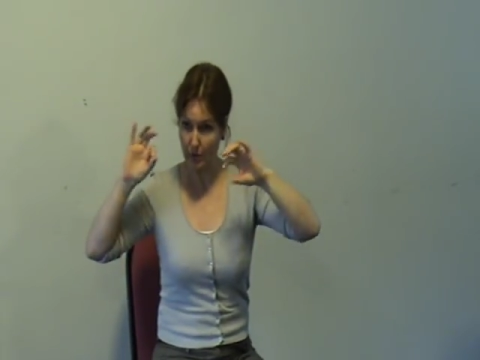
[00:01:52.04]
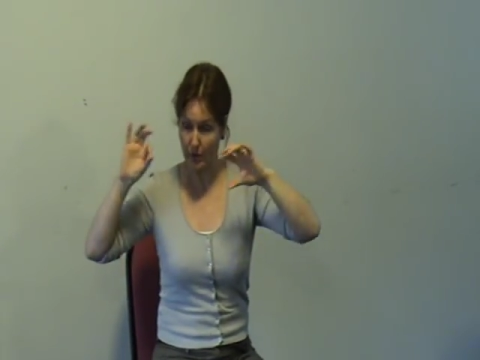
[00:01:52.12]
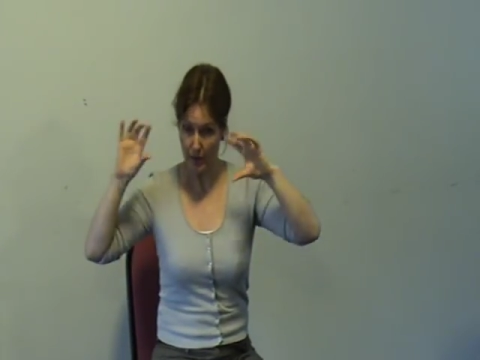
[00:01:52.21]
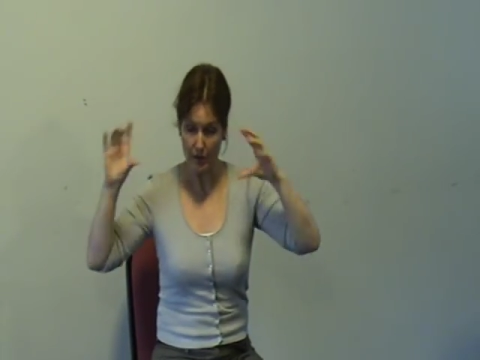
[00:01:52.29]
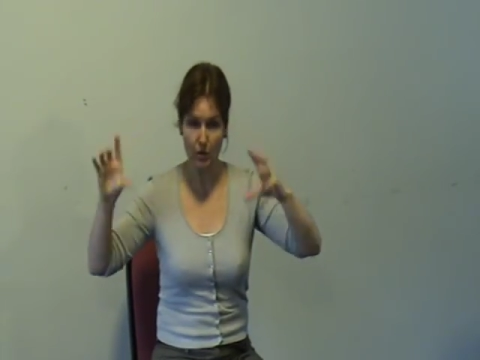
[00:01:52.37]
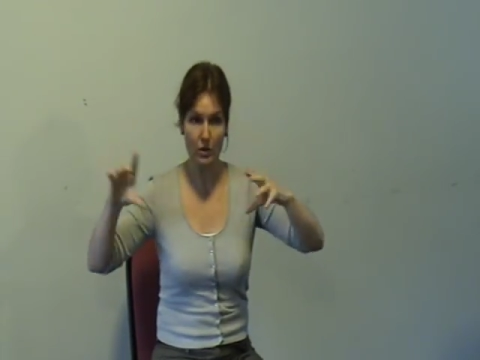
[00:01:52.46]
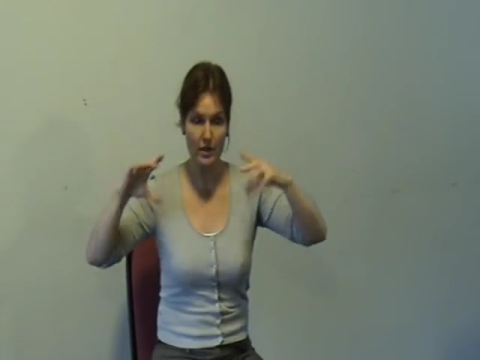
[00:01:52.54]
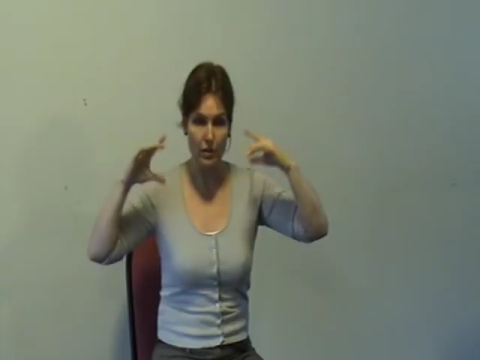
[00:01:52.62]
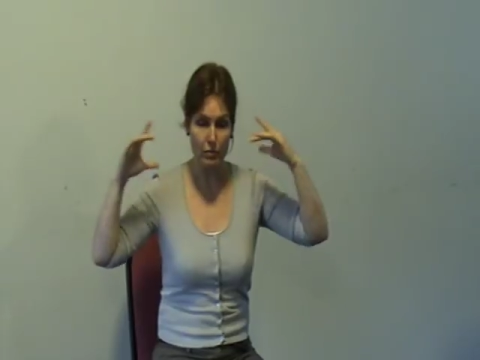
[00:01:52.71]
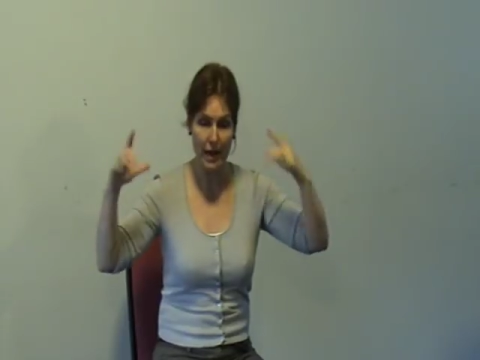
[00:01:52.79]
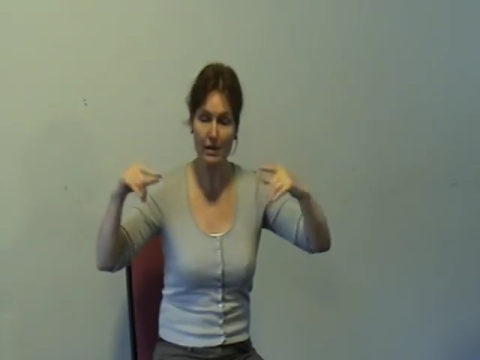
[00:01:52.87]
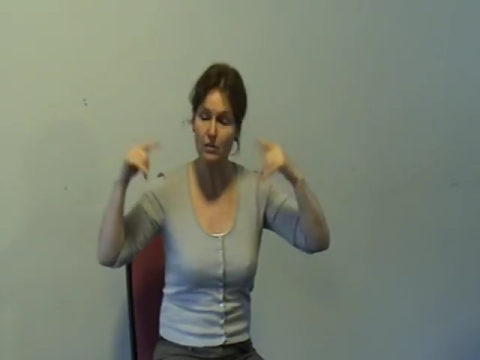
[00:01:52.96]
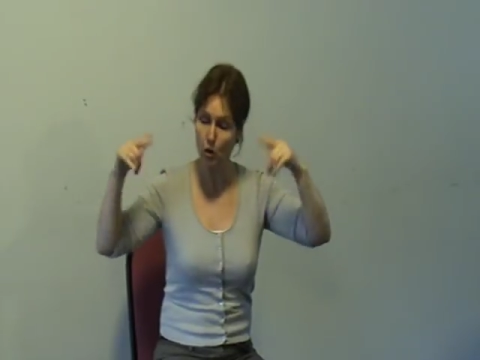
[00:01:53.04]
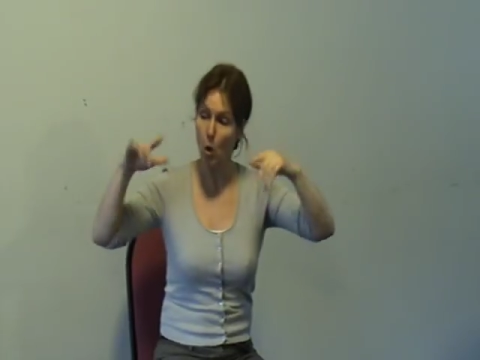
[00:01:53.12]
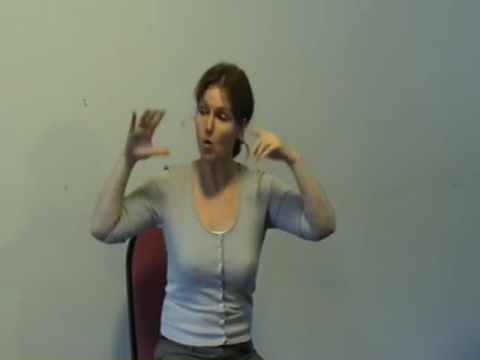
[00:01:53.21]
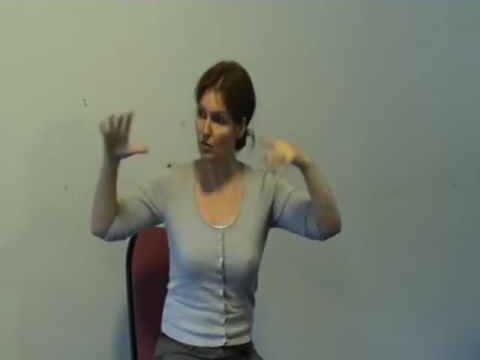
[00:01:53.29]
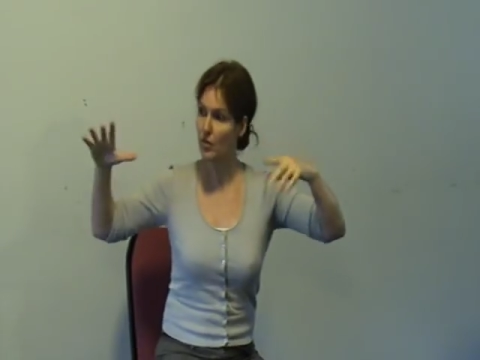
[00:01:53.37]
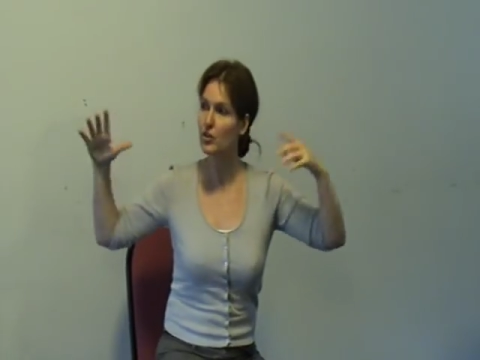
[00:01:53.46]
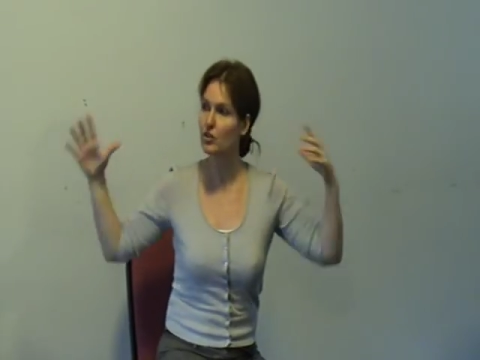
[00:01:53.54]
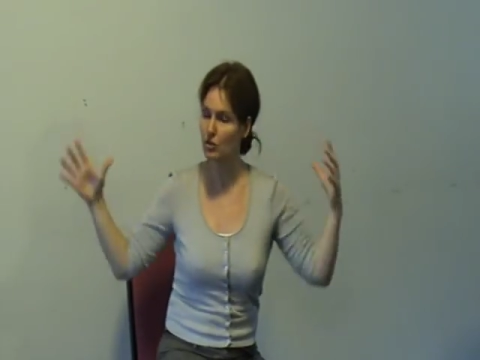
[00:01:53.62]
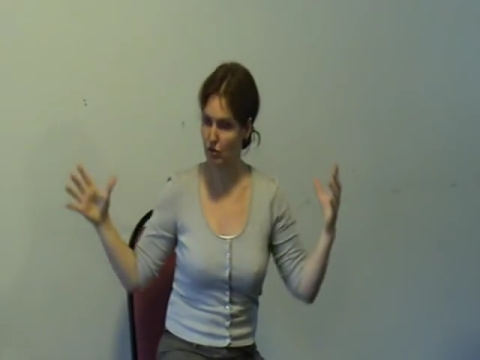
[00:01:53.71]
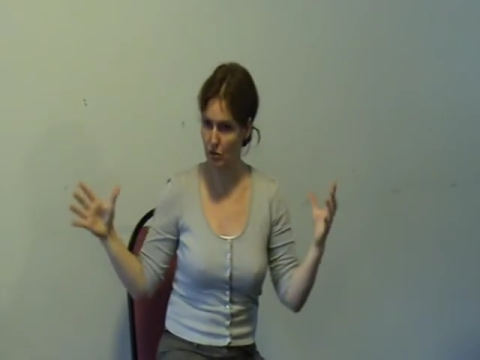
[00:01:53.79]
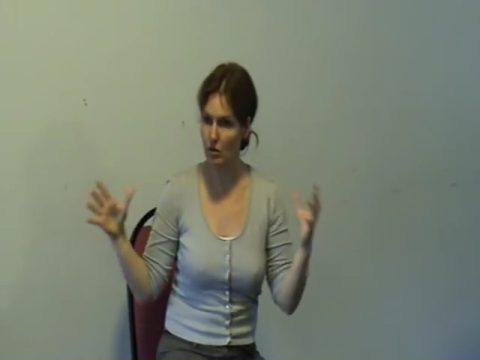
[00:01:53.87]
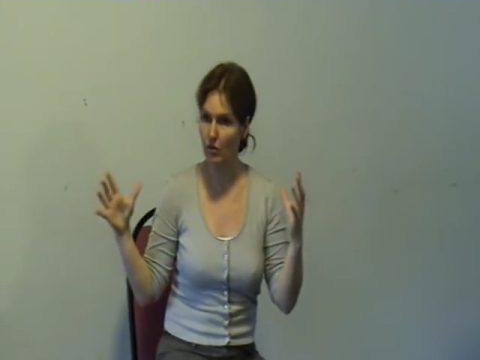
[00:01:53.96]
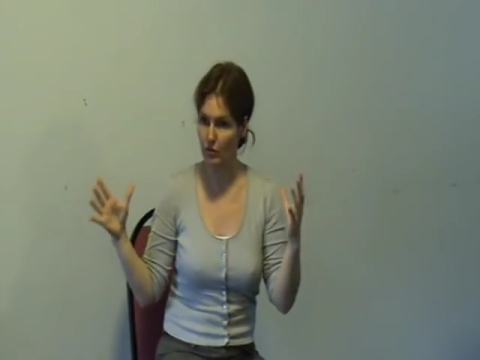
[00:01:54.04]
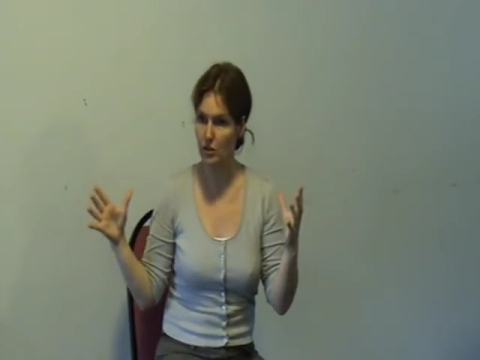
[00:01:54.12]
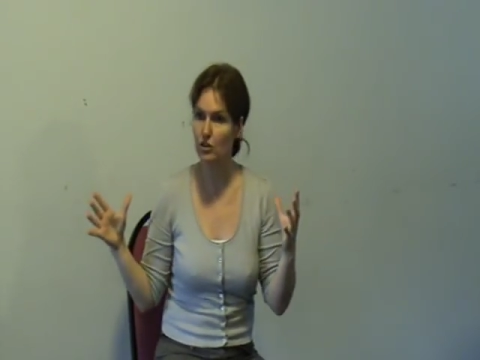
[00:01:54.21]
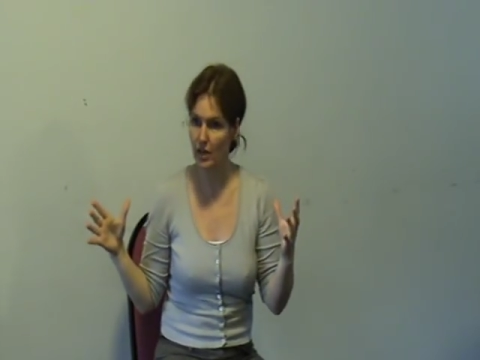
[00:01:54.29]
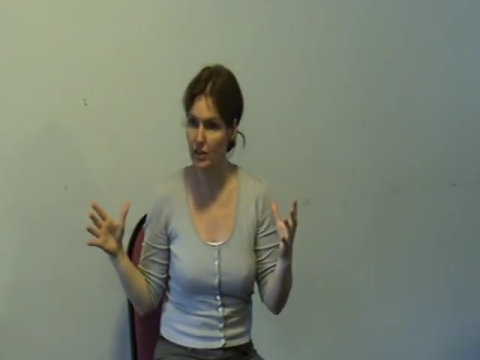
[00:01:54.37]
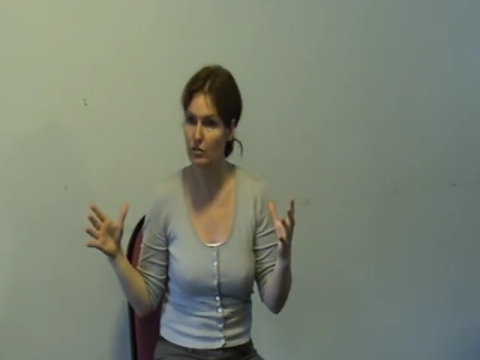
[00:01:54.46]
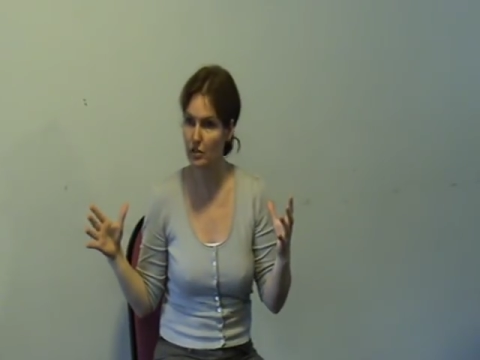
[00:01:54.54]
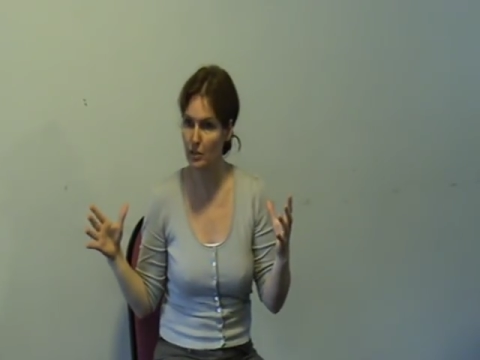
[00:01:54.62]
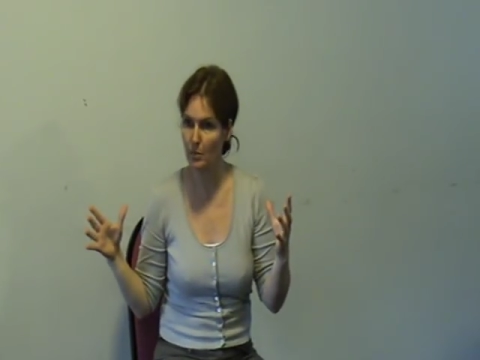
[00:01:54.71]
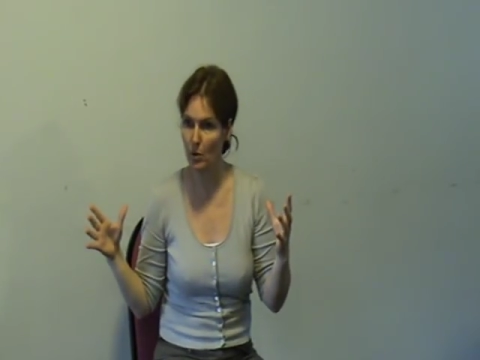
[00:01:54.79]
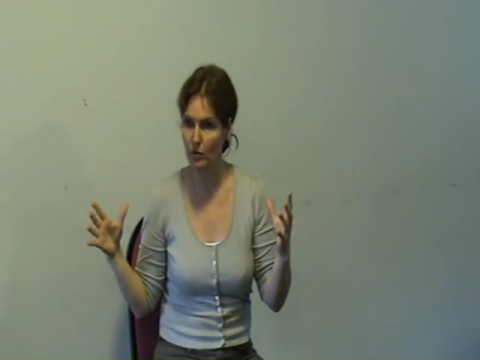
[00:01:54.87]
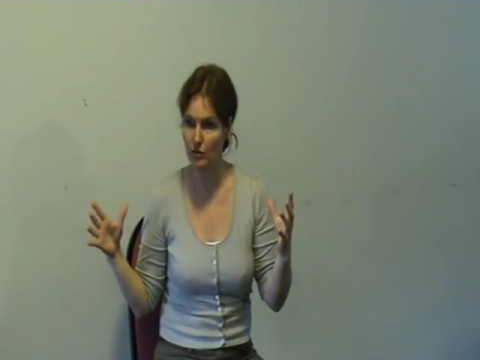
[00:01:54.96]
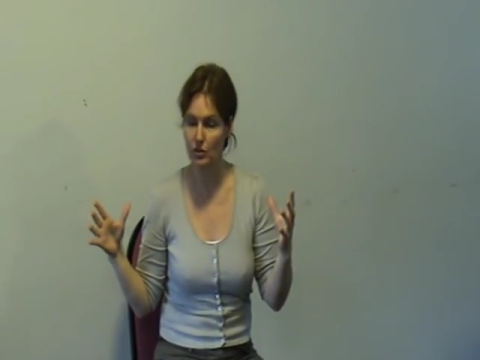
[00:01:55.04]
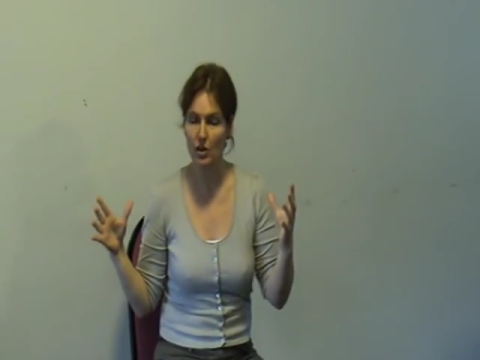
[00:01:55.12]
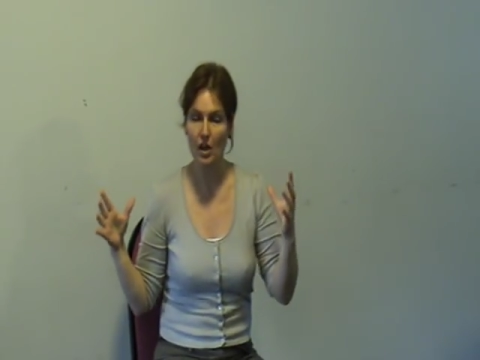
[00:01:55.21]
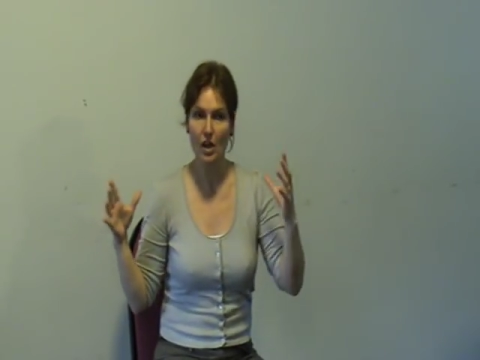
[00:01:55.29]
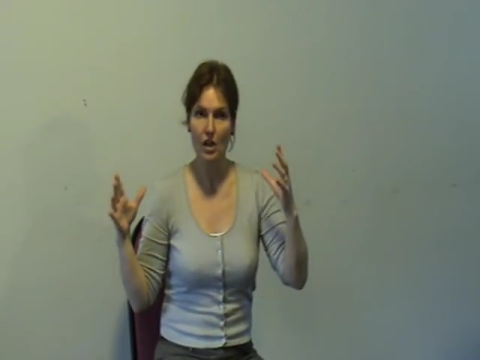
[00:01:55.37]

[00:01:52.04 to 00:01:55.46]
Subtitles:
as we call it, the arousal of the stress response.